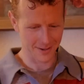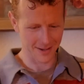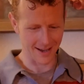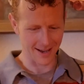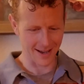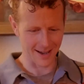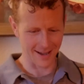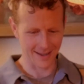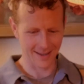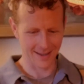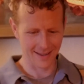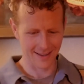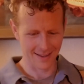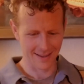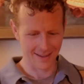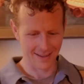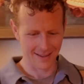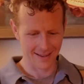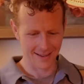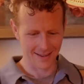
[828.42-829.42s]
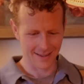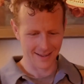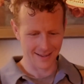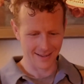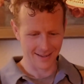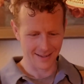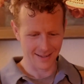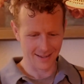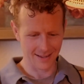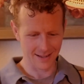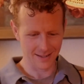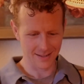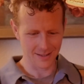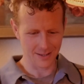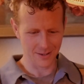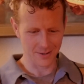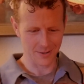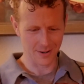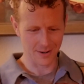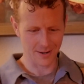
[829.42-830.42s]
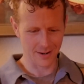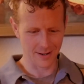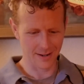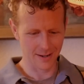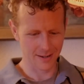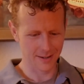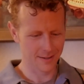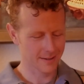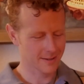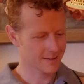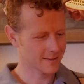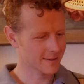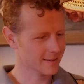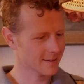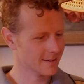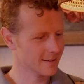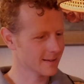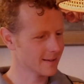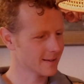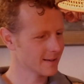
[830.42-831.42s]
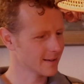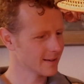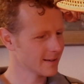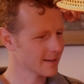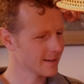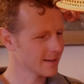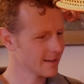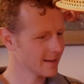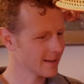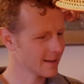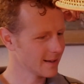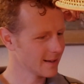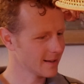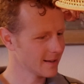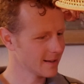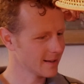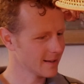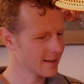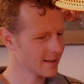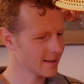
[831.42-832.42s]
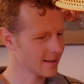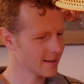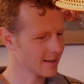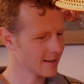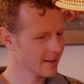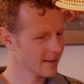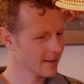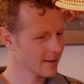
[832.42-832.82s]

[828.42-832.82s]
(not speaking)